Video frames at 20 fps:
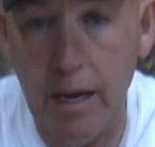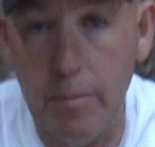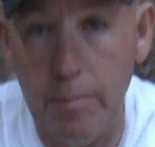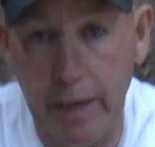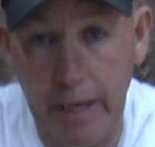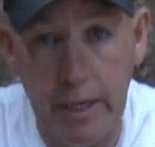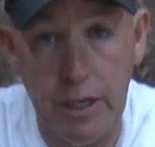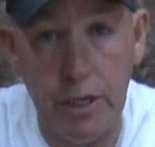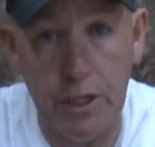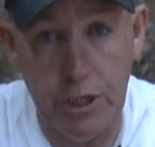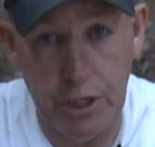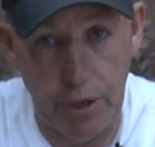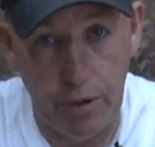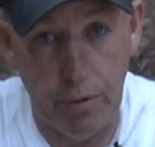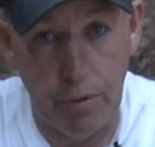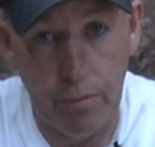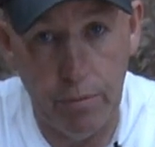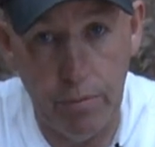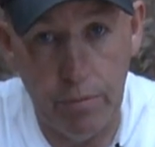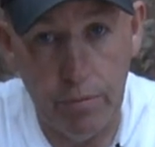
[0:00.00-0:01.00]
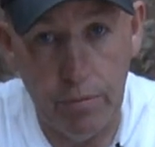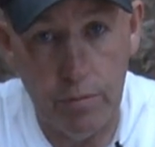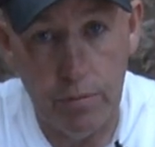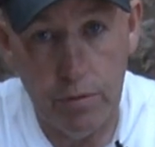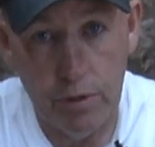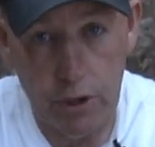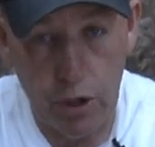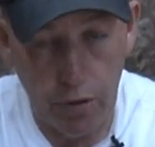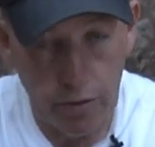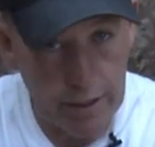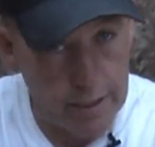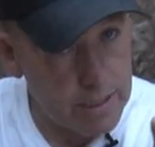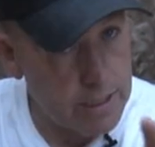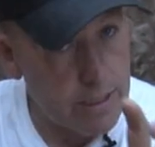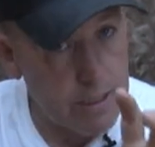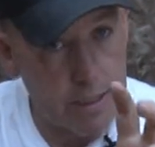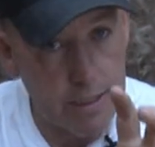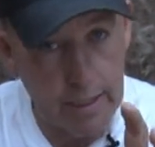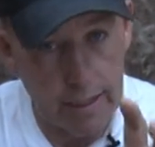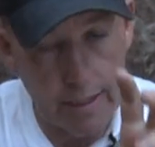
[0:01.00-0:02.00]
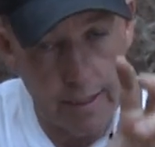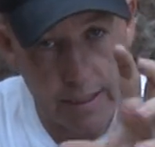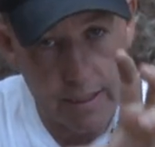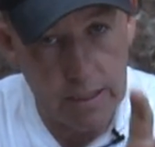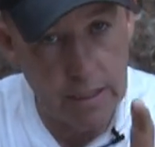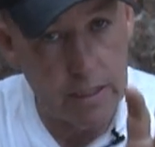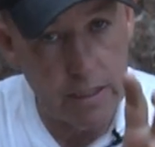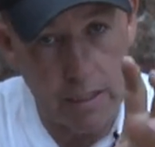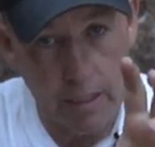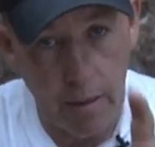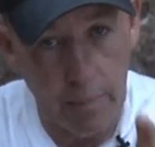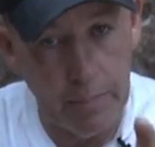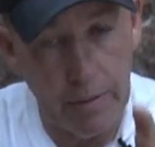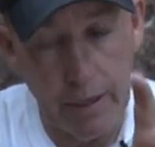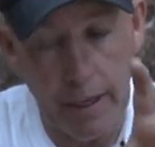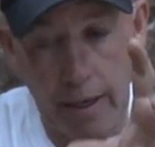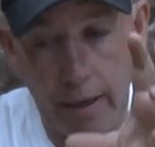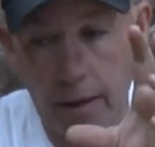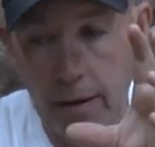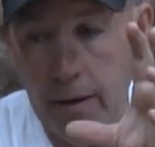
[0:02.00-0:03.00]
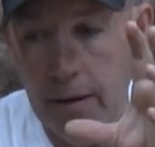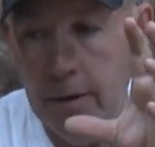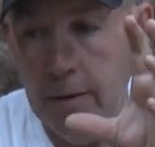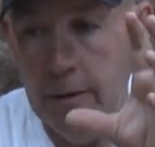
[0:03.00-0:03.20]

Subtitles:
to be to do. So this is something